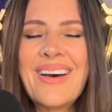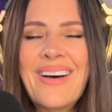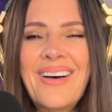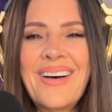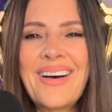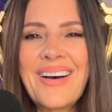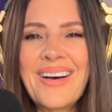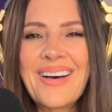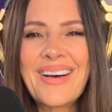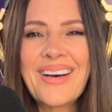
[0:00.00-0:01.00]

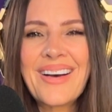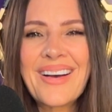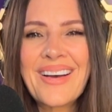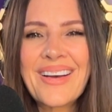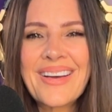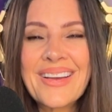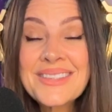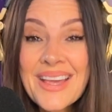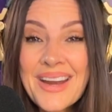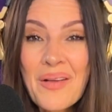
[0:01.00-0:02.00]

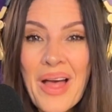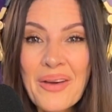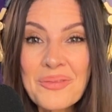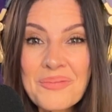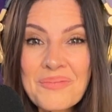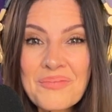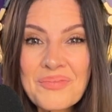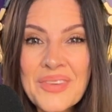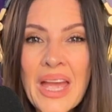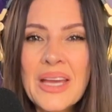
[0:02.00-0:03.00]
And say it out loud.
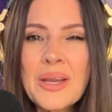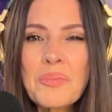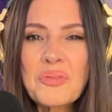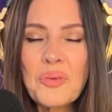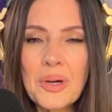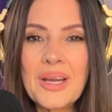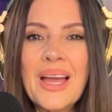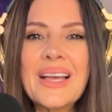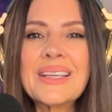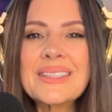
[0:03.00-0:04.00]
Number 4,
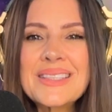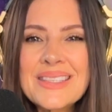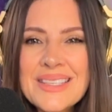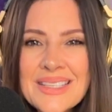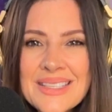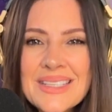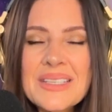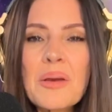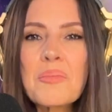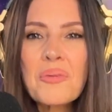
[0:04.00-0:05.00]

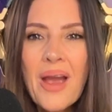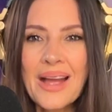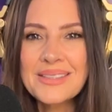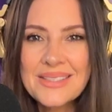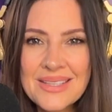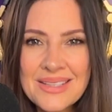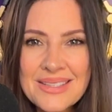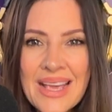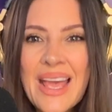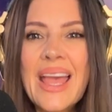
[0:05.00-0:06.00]
consistent
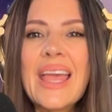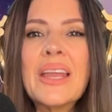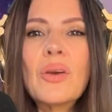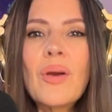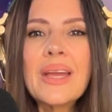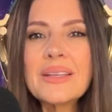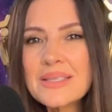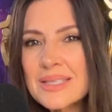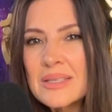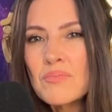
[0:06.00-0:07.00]
practices. Integrate
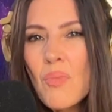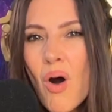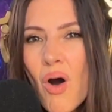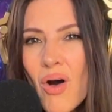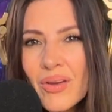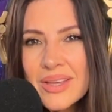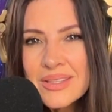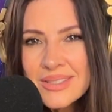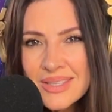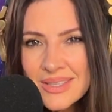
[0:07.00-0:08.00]
small,
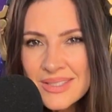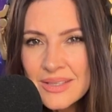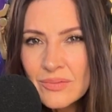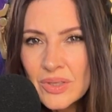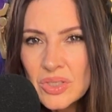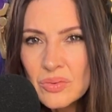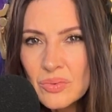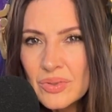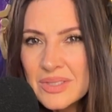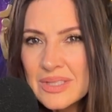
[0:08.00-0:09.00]
consistent
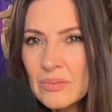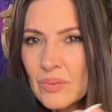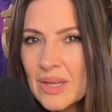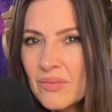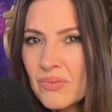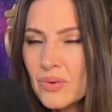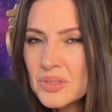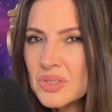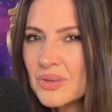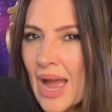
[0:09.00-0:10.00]
rituals that
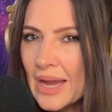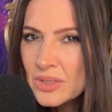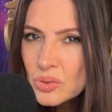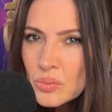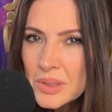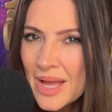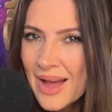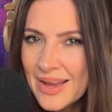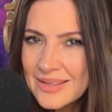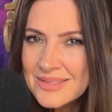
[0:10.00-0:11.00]
reinforce your
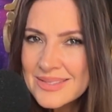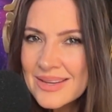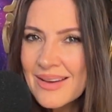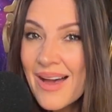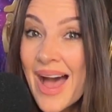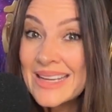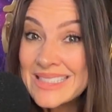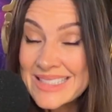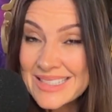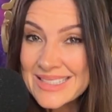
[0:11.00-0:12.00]
actualized
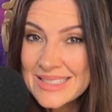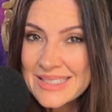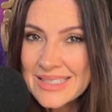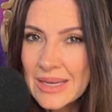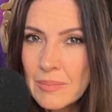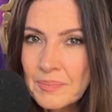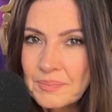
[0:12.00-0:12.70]
identity.